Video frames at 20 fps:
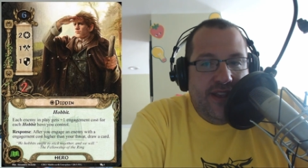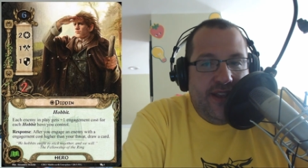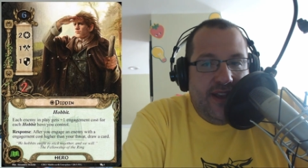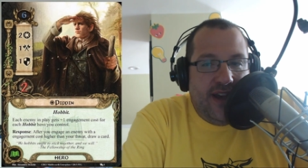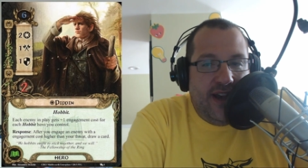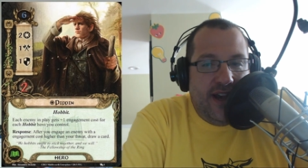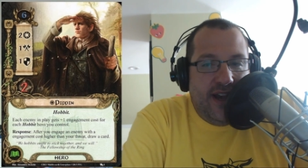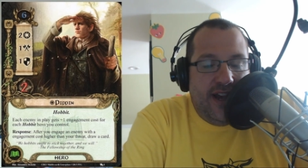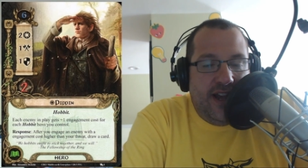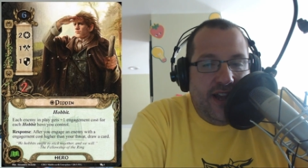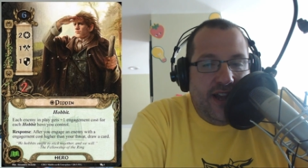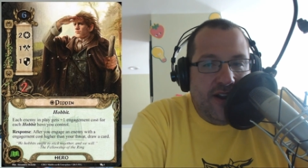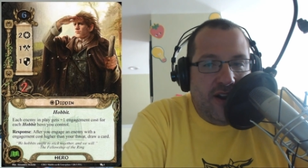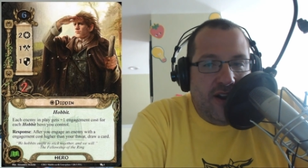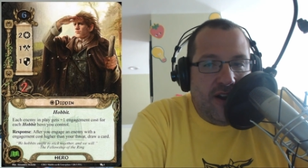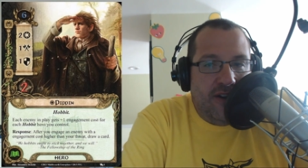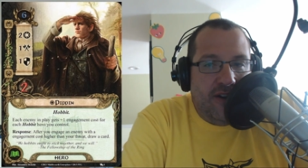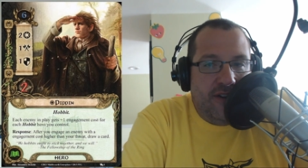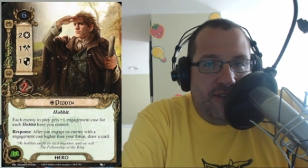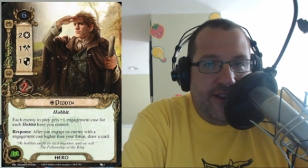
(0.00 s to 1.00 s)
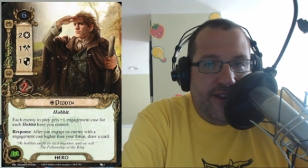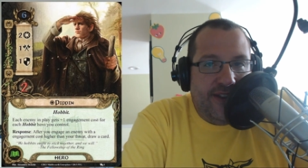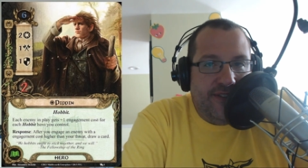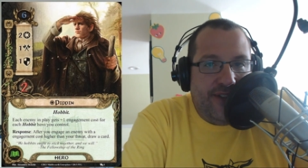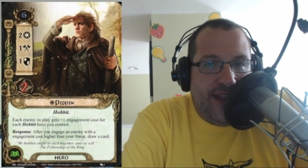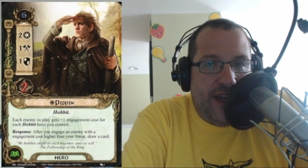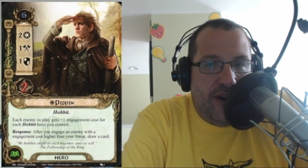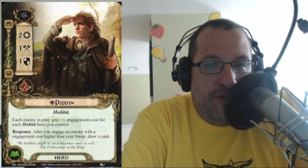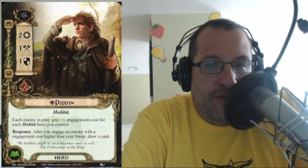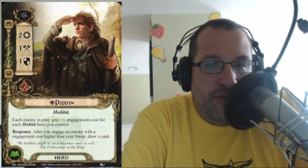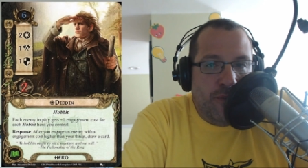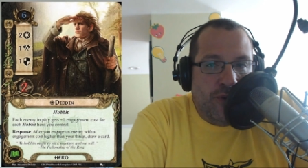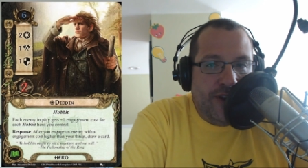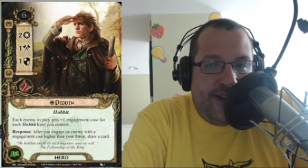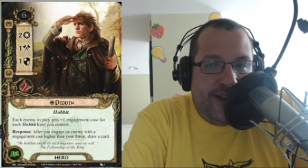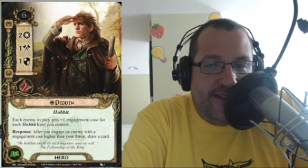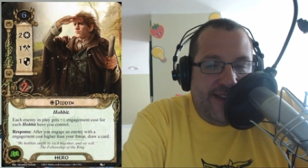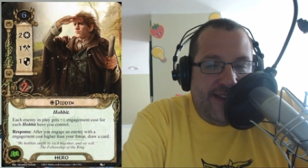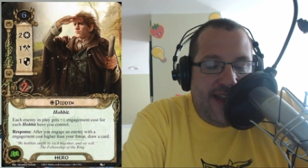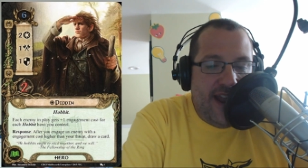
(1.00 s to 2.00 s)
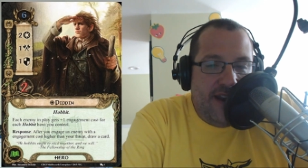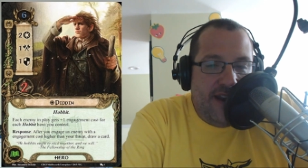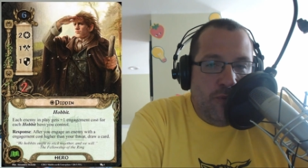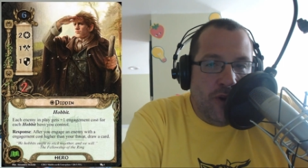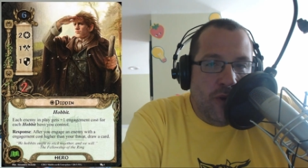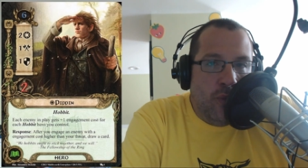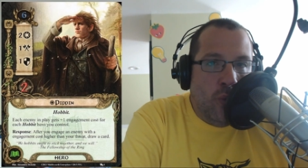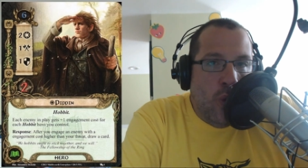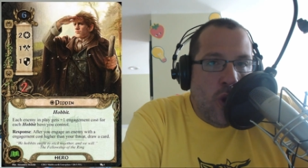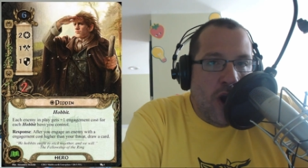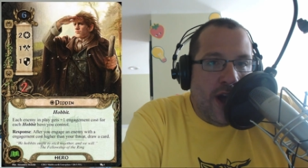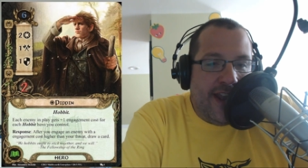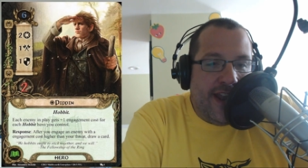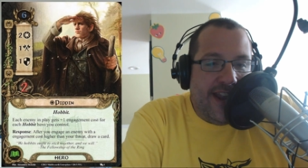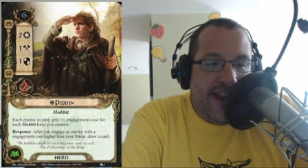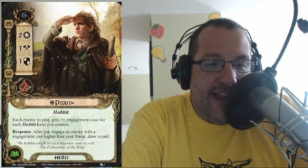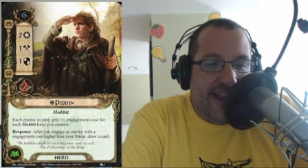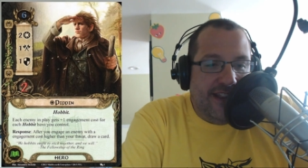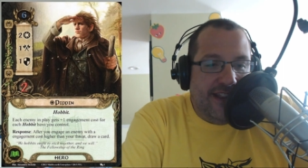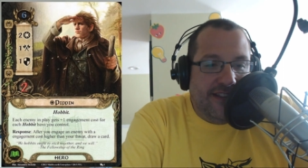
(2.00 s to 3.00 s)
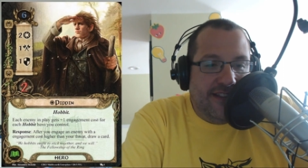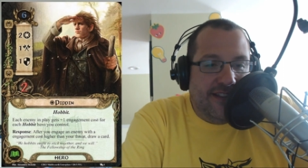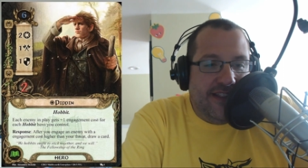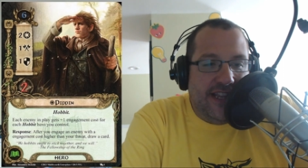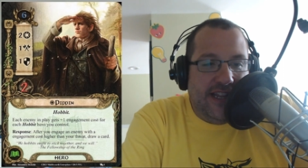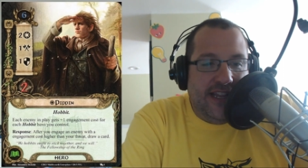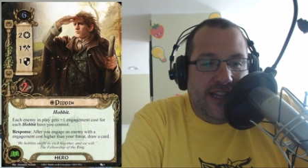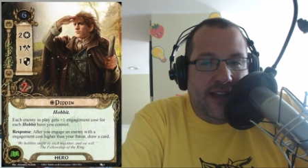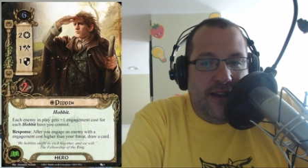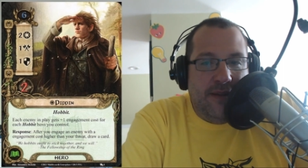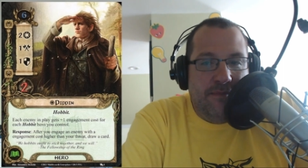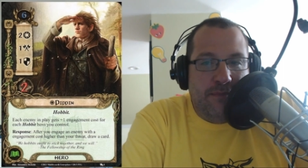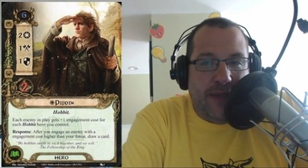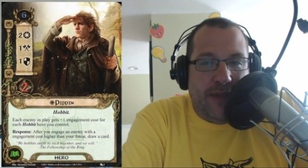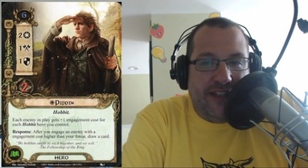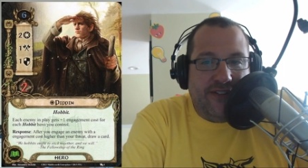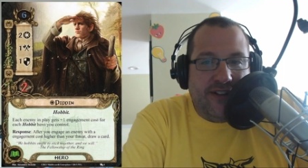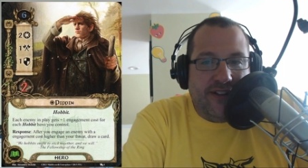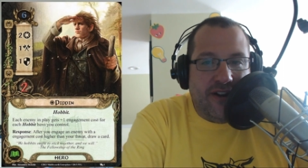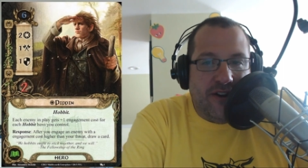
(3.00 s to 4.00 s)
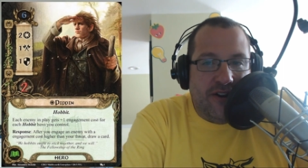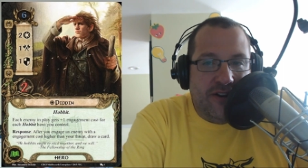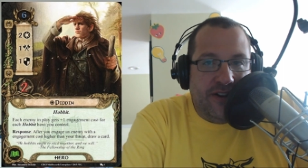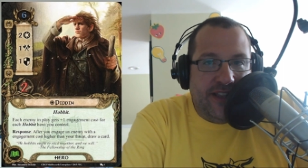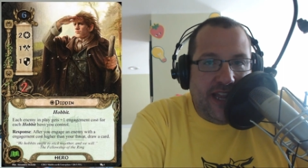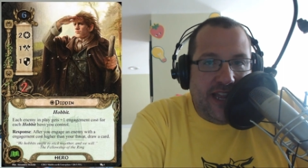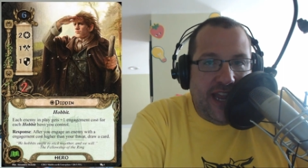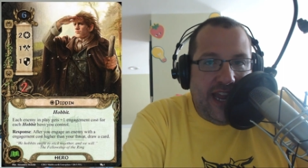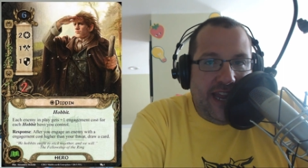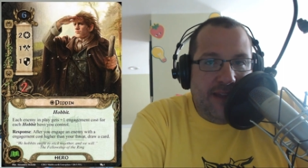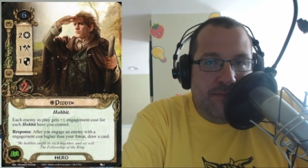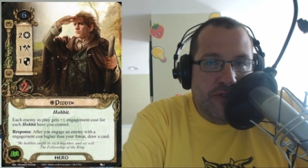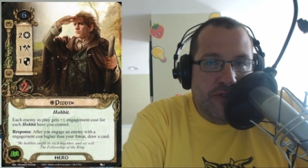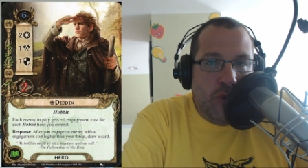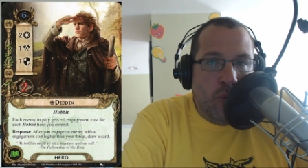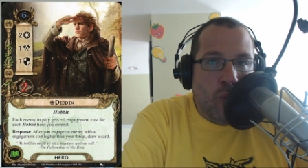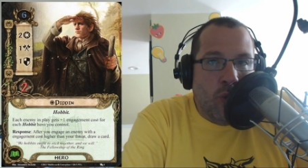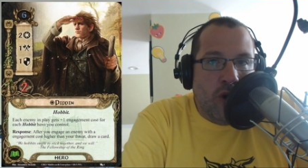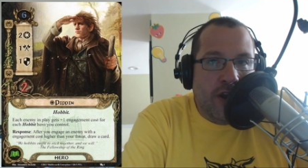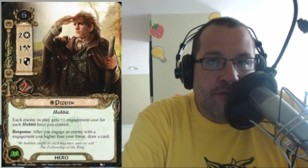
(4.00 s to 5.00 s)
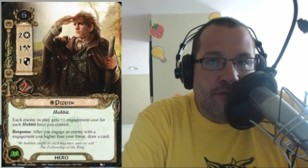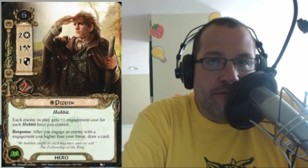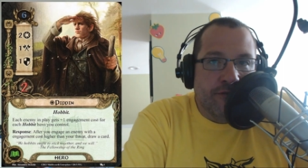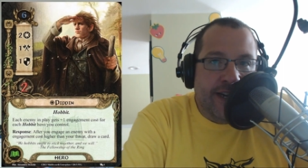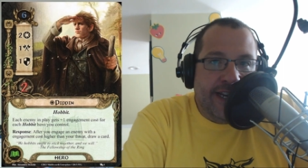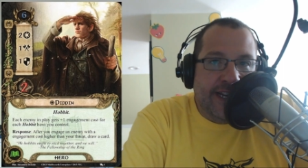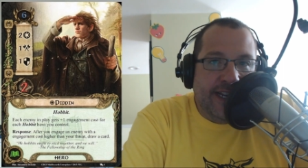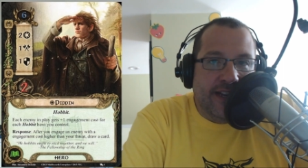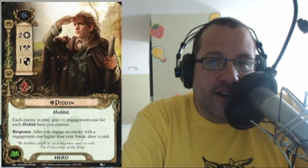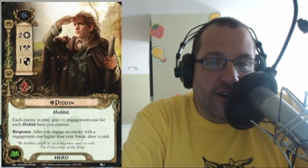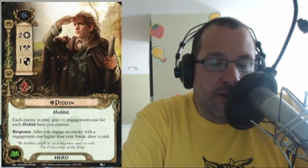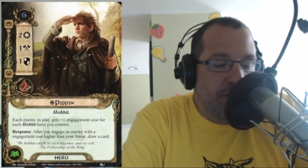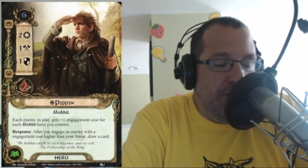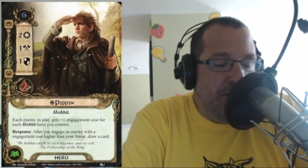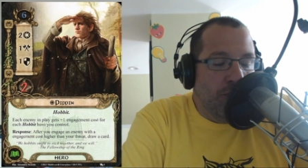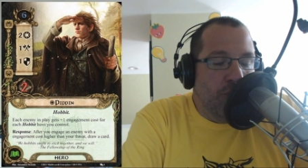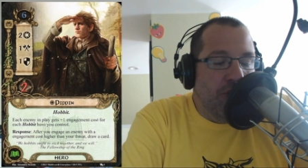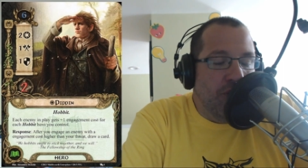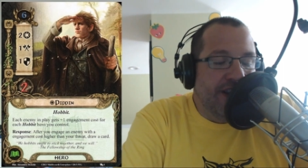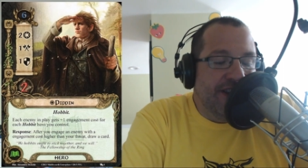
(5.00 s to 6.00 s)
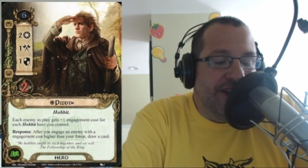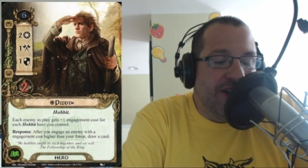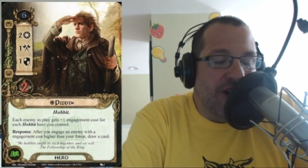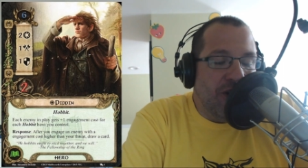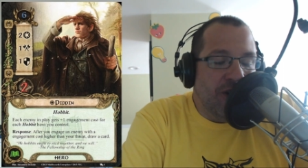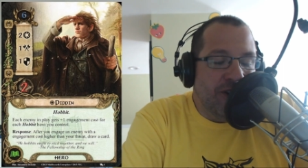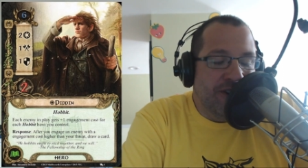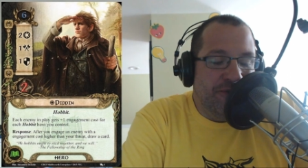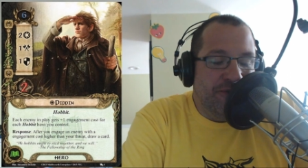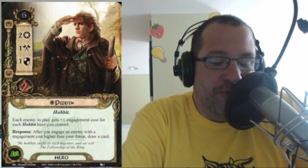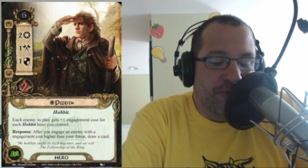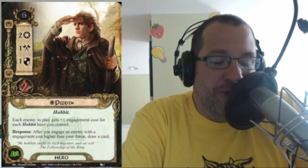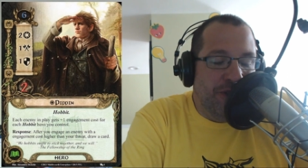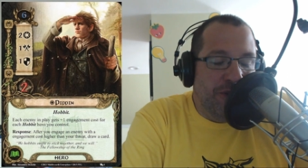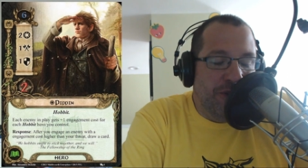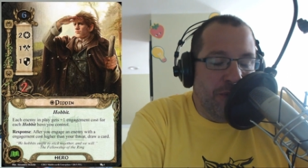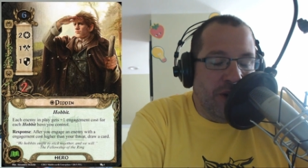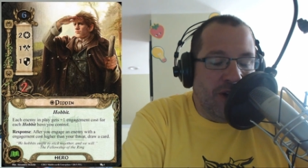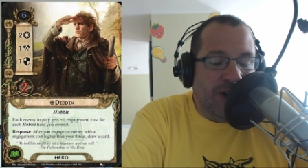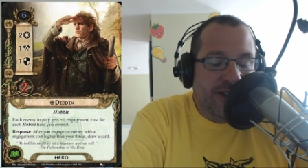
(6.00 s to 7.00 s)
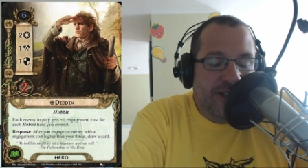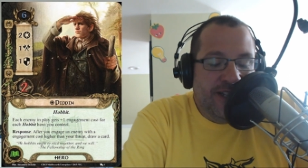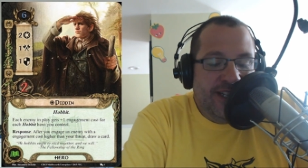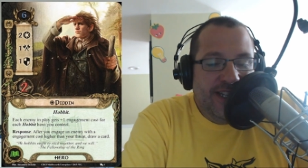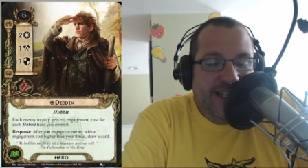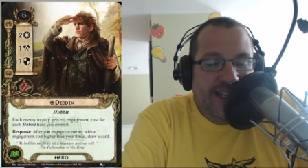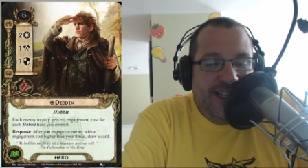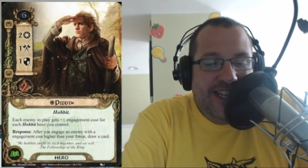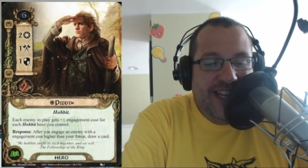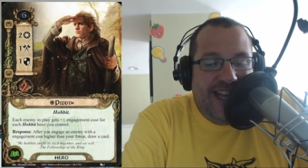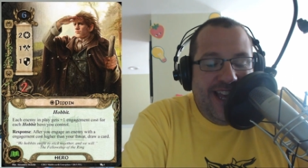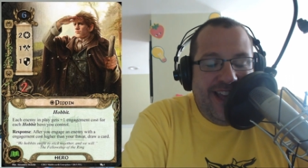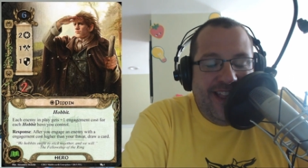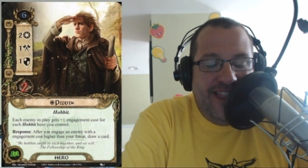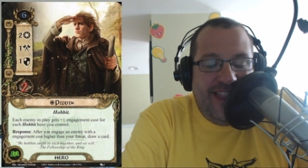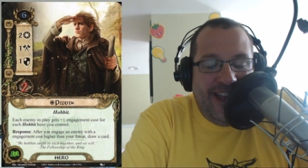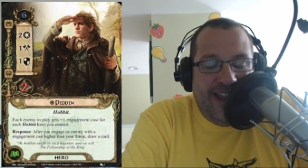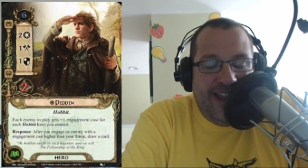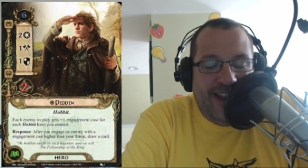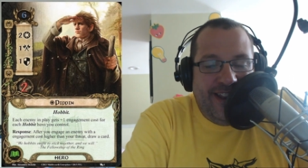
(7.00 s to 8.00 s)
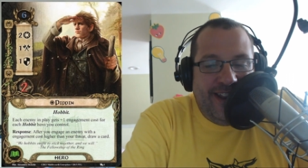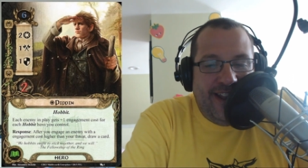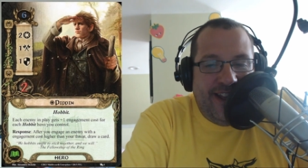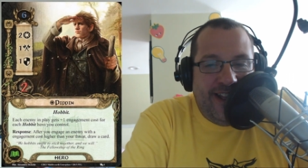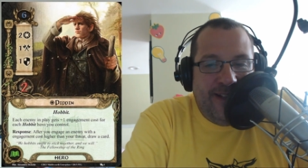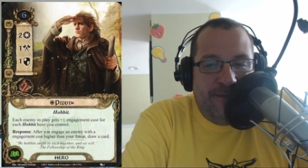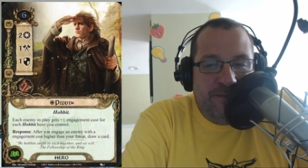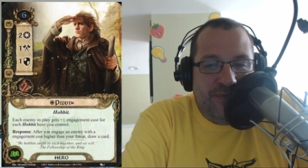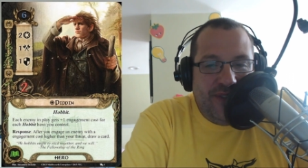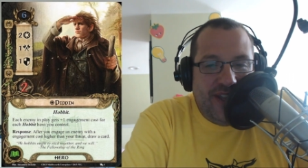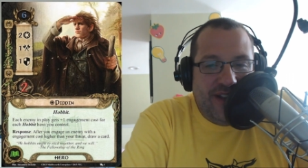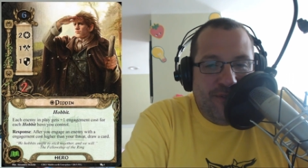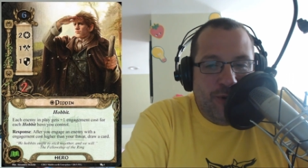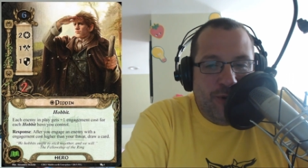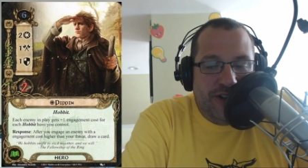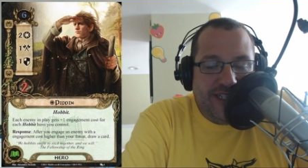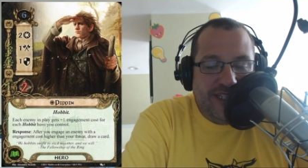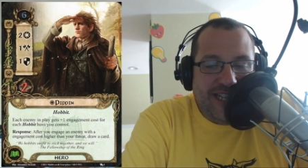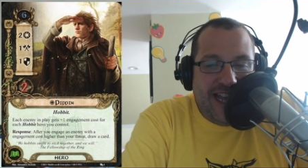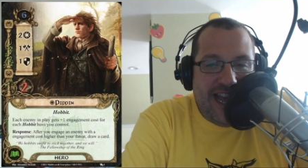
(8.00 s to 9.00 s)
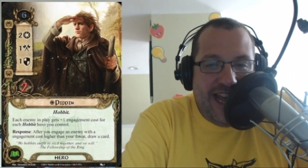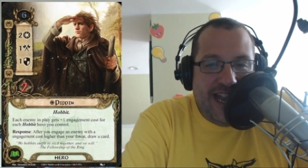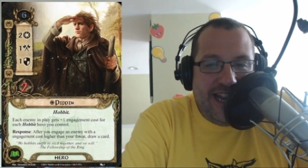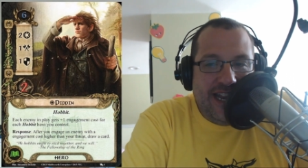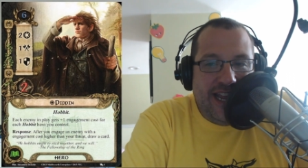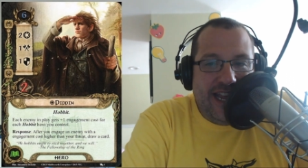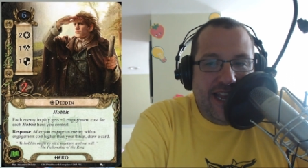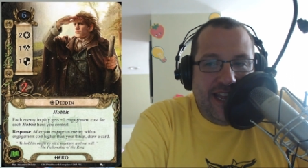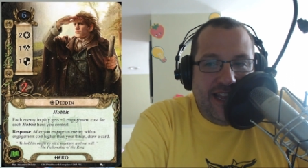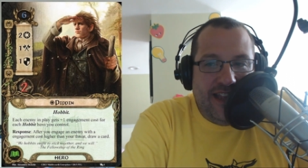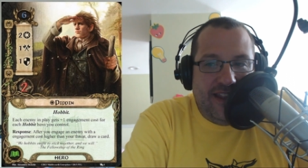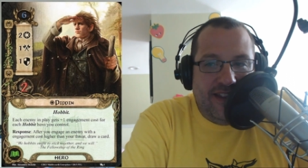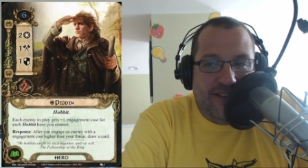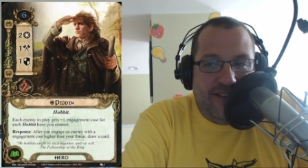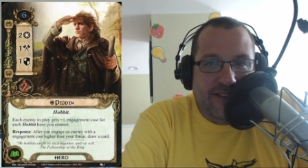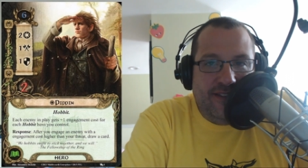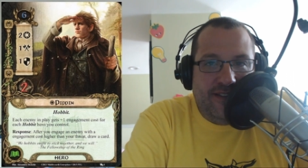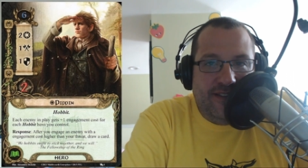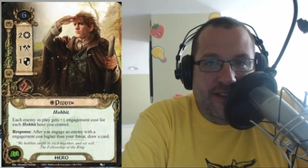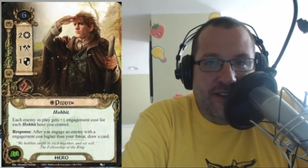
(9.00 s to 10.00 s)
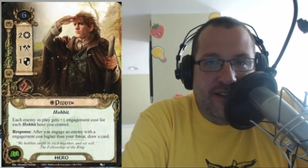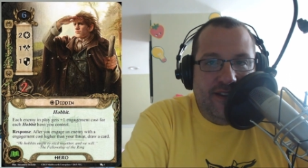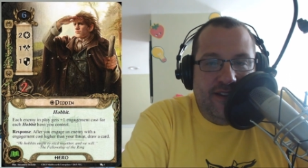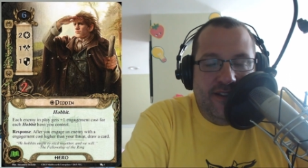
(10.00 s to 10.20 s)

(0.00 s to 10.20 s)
uh, cards on a scale from 1 to 10, where 1 is the best card in the game, the one ring, or the one card to rule them all, and then um, where 10 is